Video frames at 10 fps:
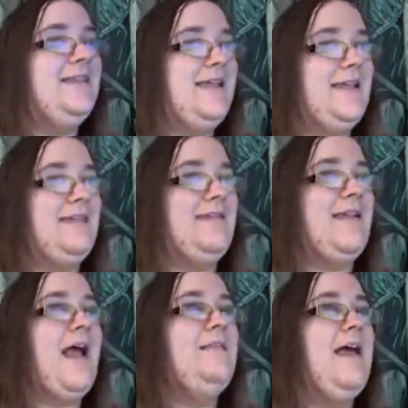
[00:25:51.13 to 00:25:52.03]

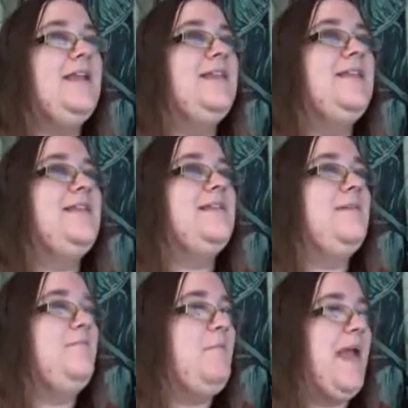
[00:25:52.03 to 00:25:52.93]
this. I like that it's an
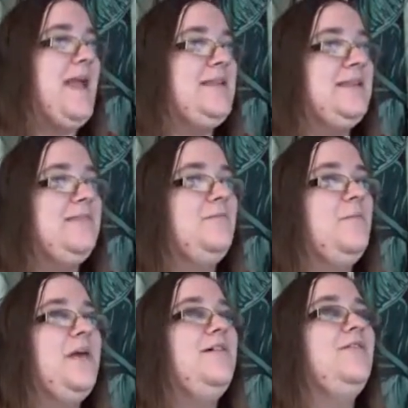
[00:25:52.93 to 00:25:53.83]
abandoned
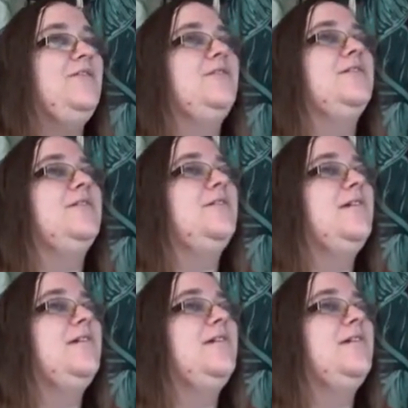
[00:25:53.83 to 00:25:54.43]
build.